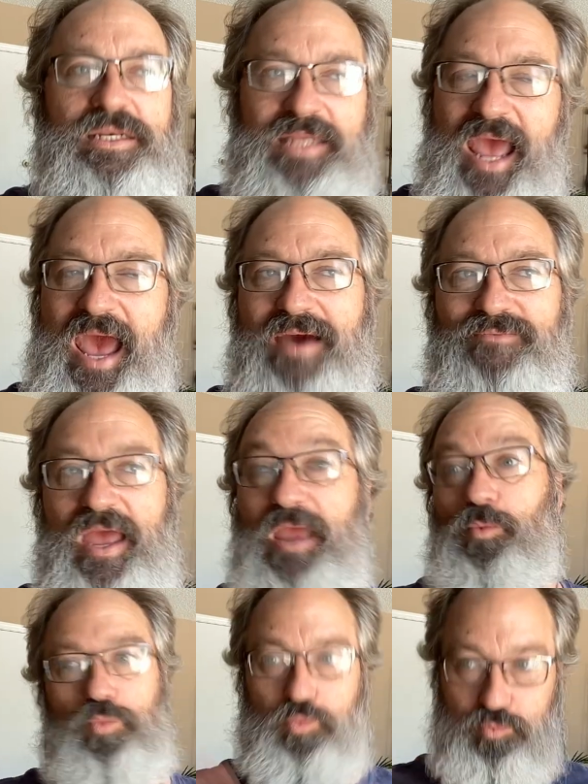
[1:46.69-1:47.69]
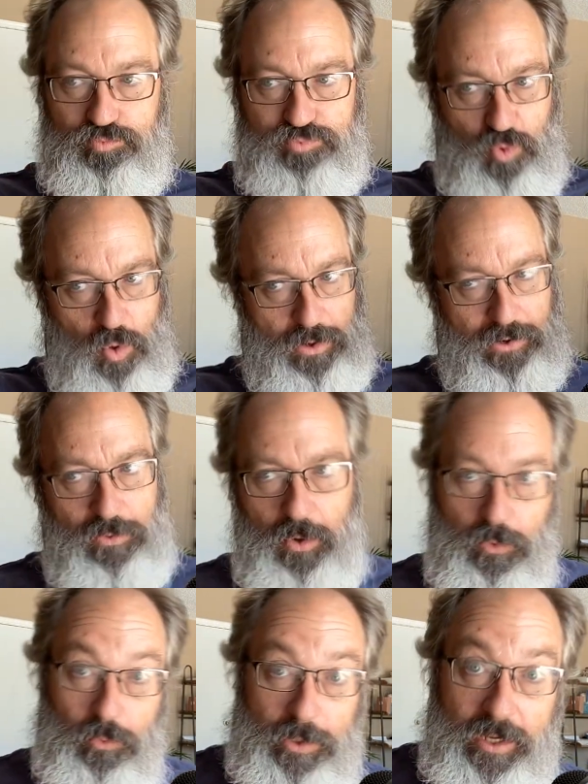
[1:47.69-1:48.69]
To have a quote
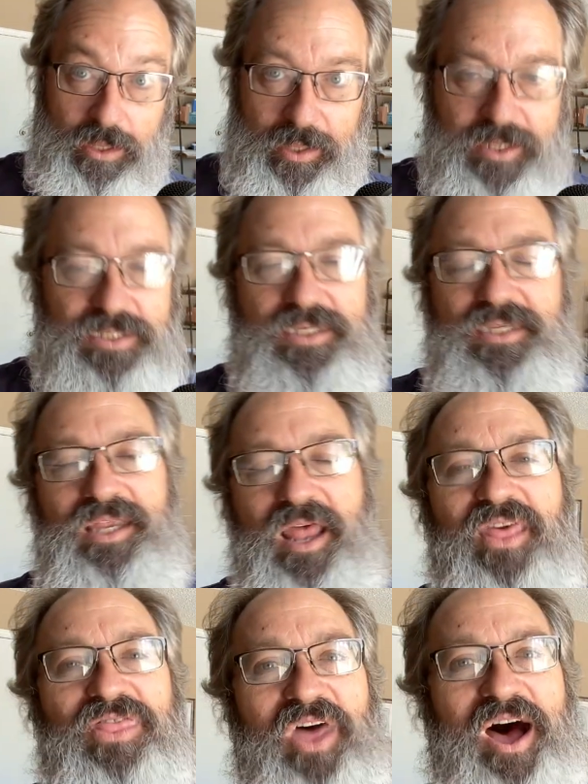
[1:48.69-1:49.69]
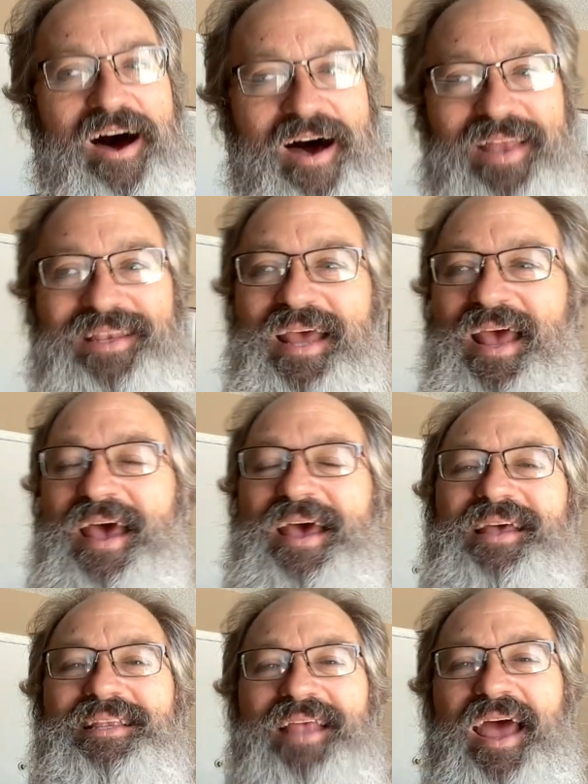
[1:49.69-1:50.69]
unquote realist thought,
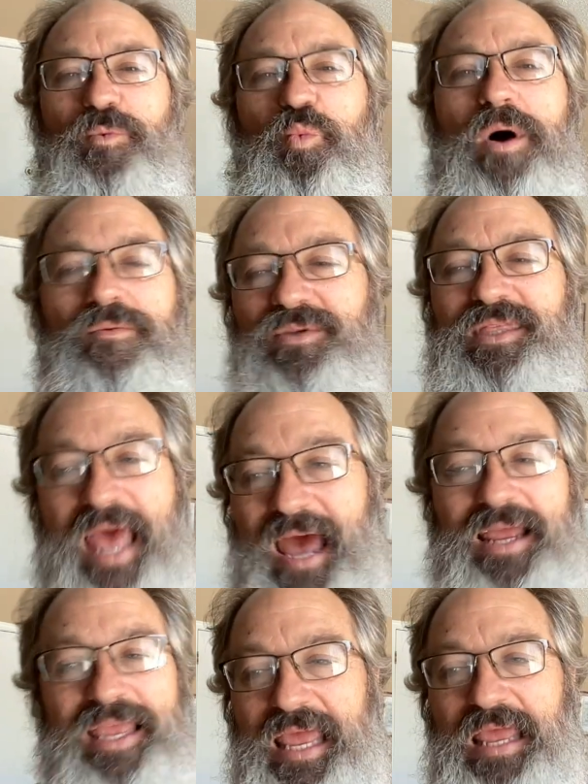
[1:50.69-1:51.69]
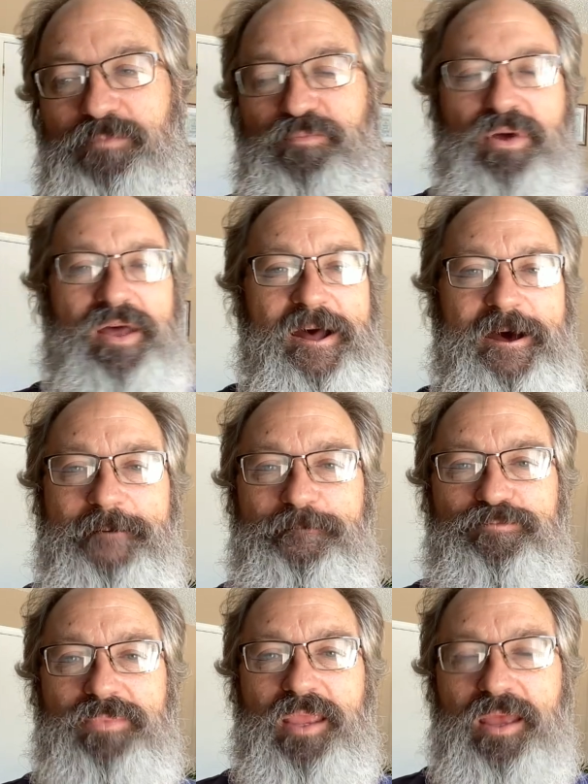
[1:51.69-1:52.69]
what would that keep? Uh,
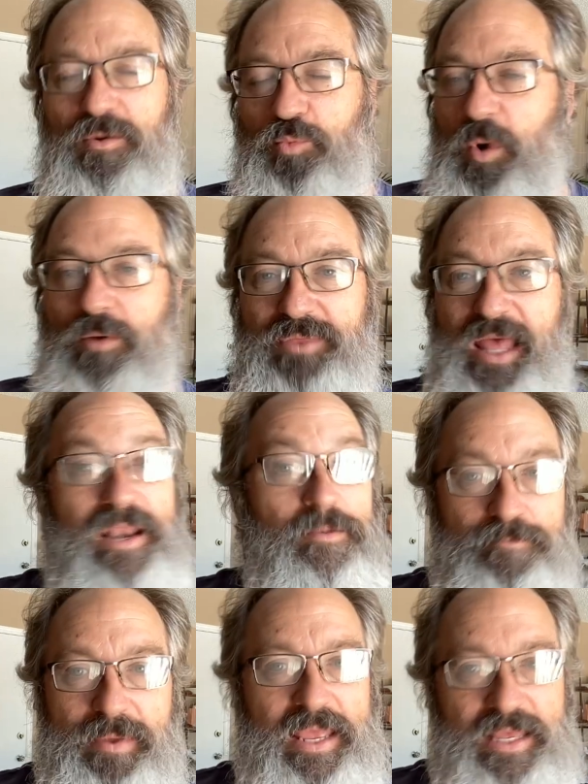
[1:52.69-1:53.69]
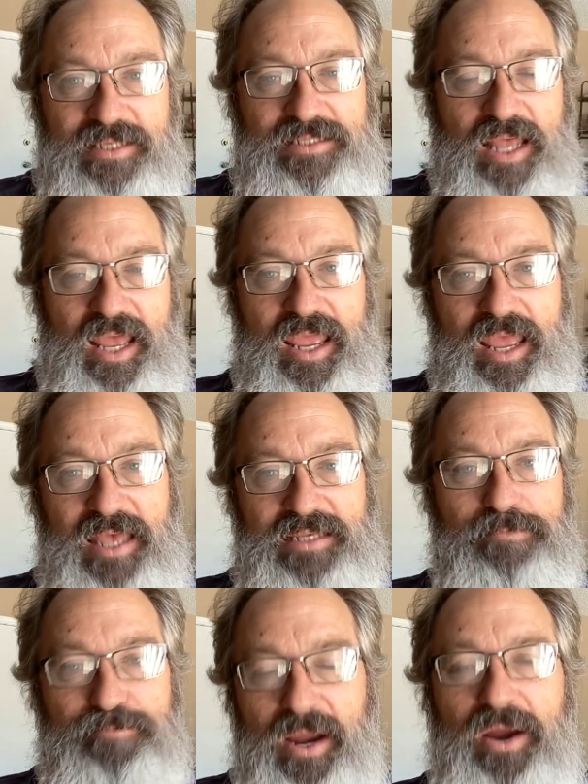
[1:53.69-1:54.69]
what would that be as a as
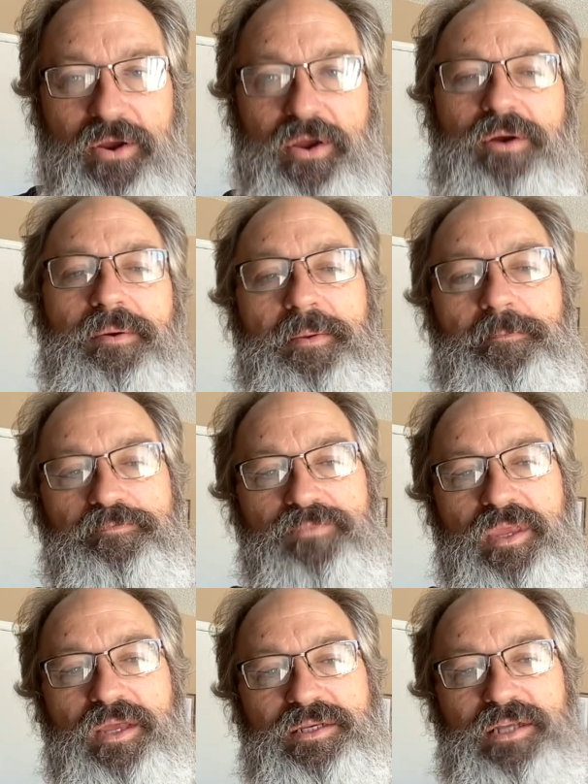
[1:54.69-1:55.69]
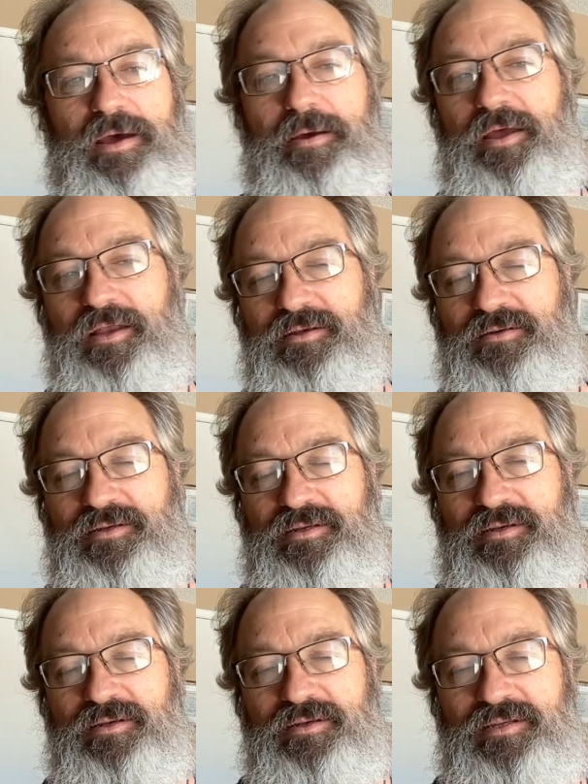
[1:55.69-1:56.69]
a barrier to,
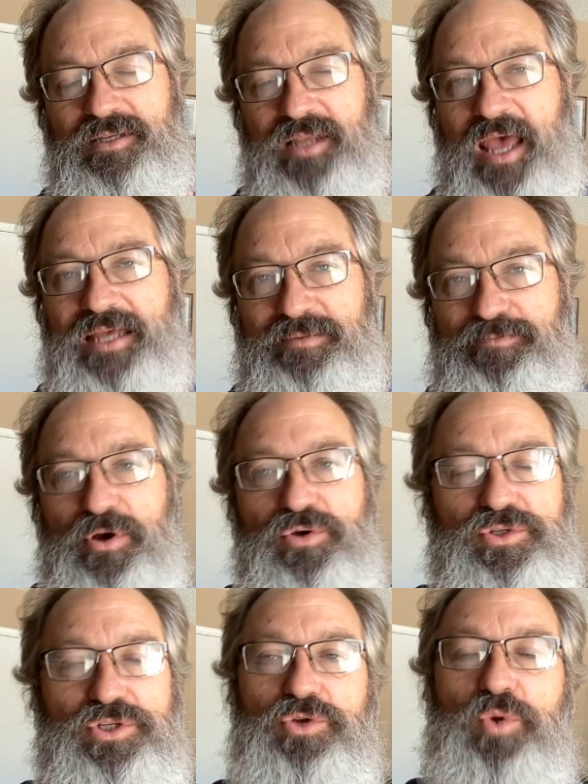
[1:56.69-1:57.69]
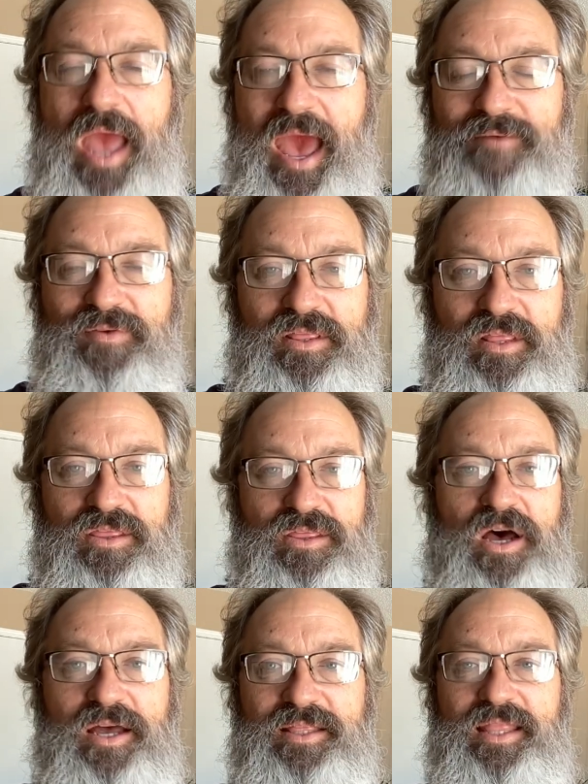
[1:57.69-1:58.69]
to as opposed to having the
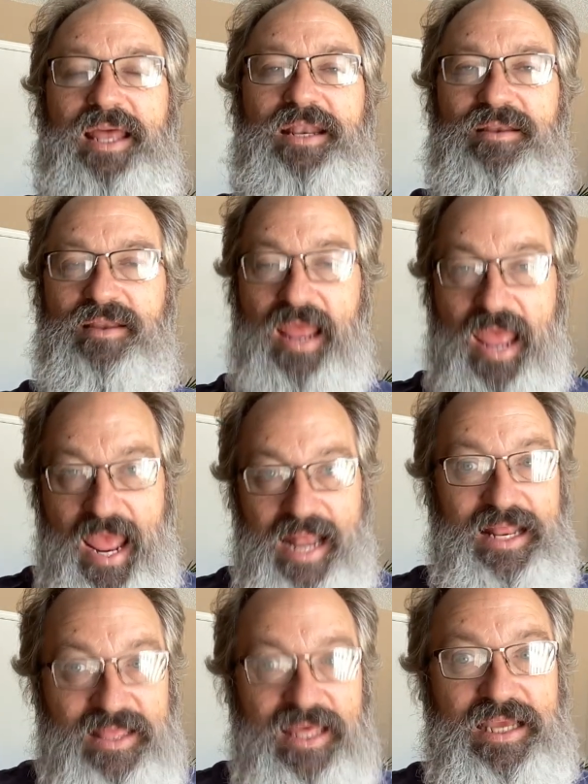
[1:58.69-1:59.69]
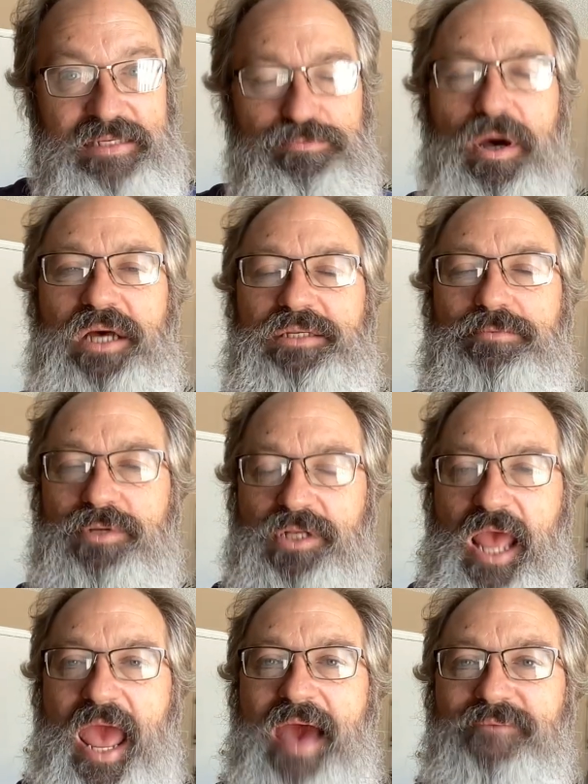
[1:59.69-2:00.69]
thought that anything is possible
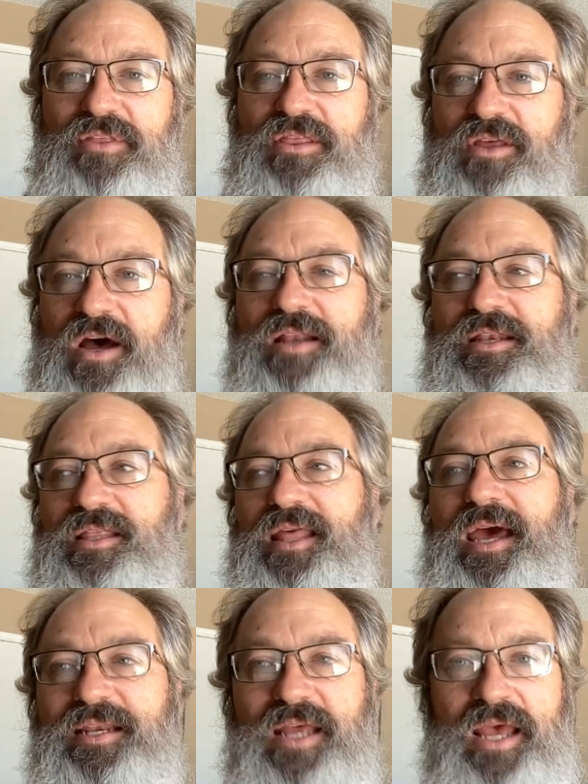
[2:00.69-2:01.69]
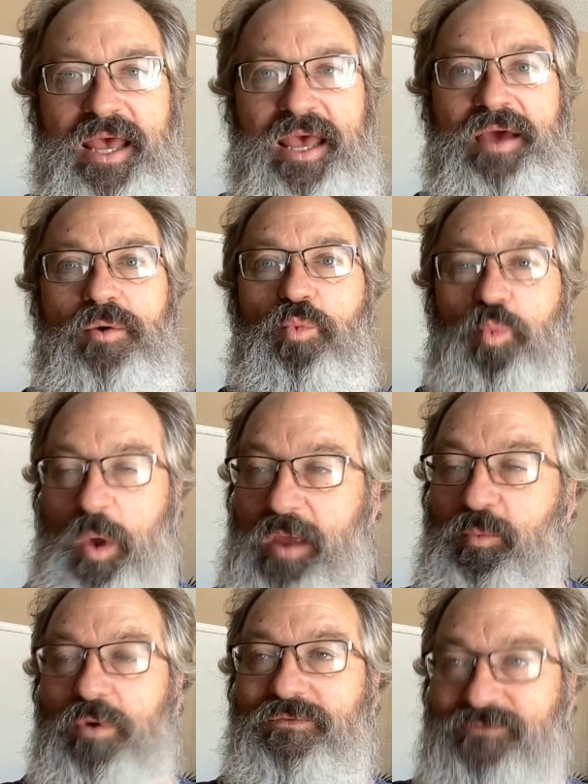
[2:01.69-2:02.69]
to have the thought that we will